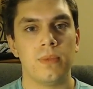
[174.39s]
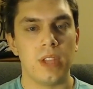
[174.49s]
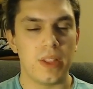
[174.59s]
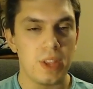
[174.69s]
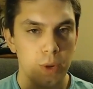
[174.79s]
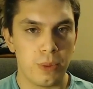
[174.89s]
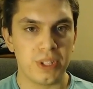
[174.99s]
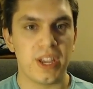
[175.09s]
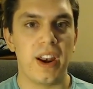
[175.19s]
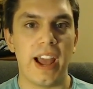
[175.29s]
and then you
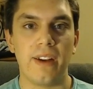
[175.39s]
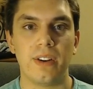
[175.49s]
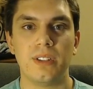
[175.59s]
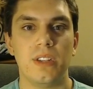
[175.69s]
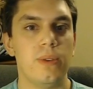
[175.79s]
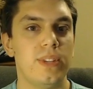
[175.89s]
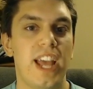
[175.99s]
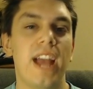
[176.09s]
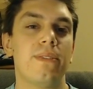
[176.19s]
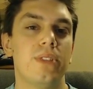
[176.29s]
put down an Iris and you
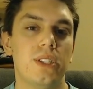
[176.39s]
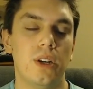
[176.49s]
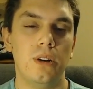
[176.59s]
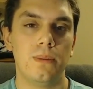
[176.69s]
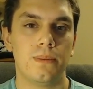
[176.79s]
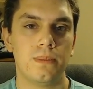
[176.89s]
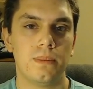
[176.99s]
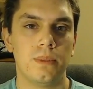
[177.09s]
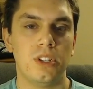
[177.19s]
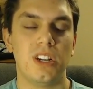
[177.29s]
attack for the turn,
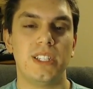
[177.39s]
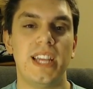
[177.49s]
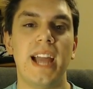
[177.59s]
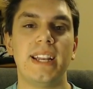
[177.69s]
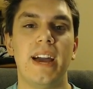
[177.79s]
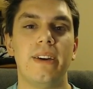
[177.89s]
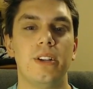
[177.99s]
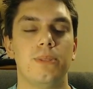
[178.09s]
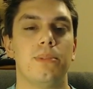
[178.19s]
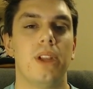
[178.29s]
your attack now
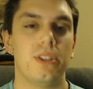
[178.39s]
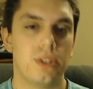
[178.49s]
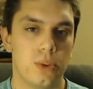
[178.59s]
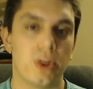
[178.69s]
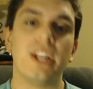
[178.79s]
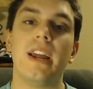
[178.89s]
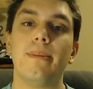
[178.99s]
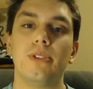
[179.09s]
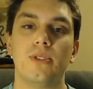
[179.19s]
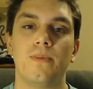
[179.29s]
does plus 20
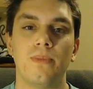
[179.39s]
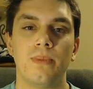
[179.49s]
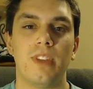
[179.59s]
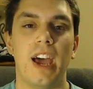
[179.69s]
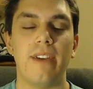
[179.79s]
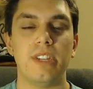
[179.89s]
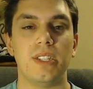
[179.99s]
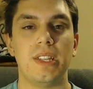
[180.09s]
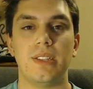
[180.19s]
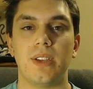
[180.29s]
damage.
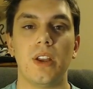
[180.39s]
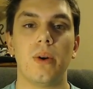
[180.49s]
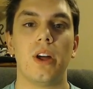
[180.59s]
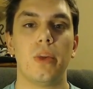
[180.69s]
Obviously this can go all the way